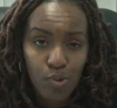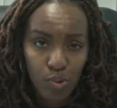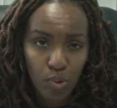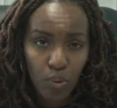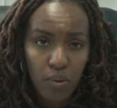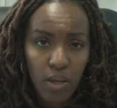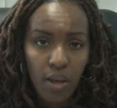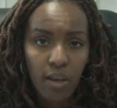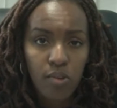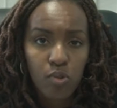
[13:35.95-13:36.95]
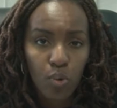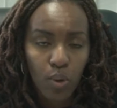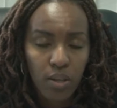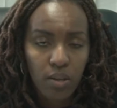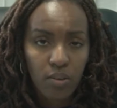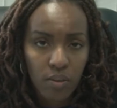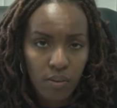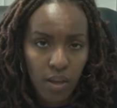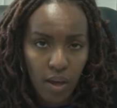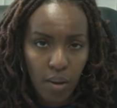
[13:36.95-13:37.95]
to do and to increase
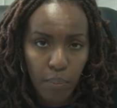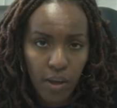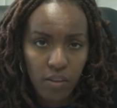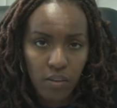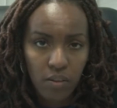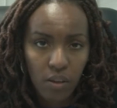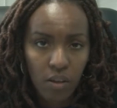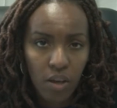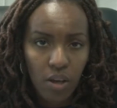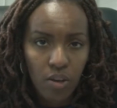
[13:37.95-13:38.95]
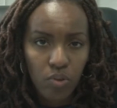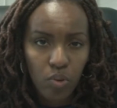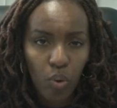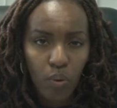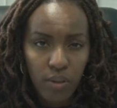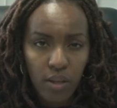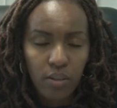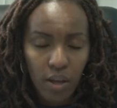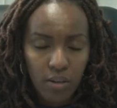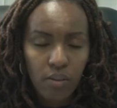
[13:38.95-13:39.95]
their capacity. So
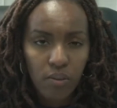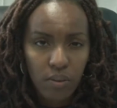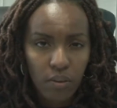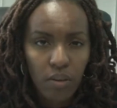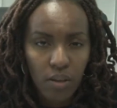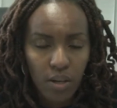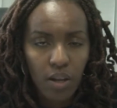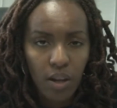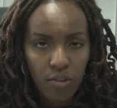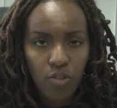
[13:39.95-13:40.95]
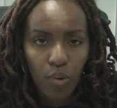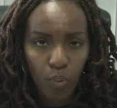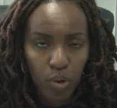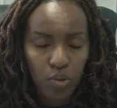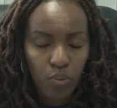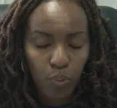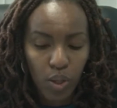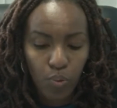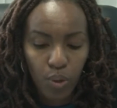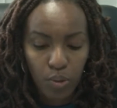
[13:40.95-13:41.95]
that is, in a nutshell, what we
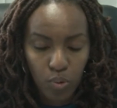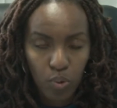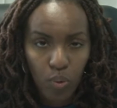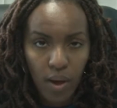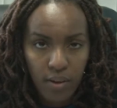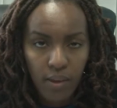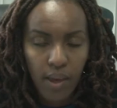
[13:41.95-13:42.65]
will do at